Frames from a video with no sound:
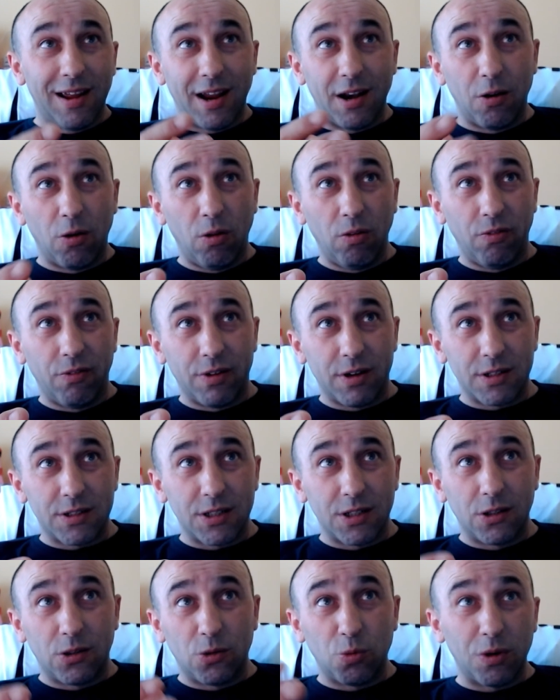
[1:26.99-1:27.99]
an old
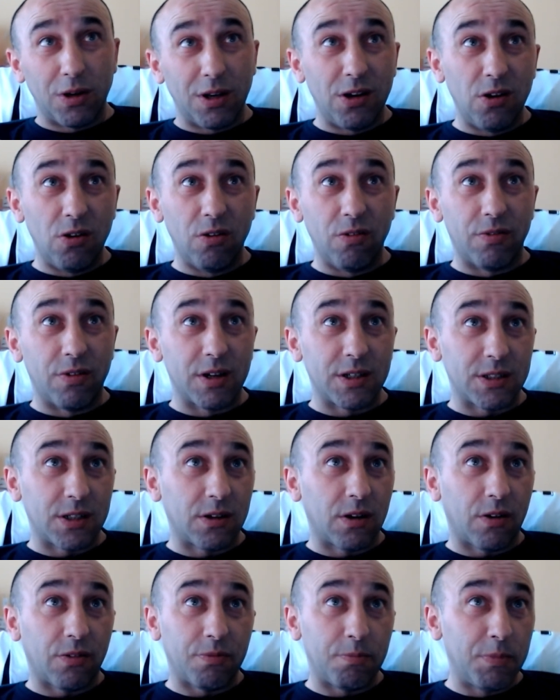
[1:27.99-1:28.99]
version, to a new
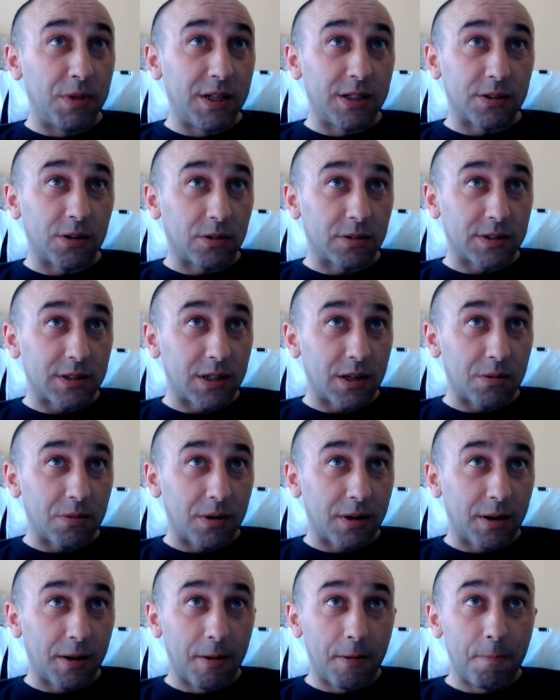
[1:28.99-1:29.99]
version of BizTalk server.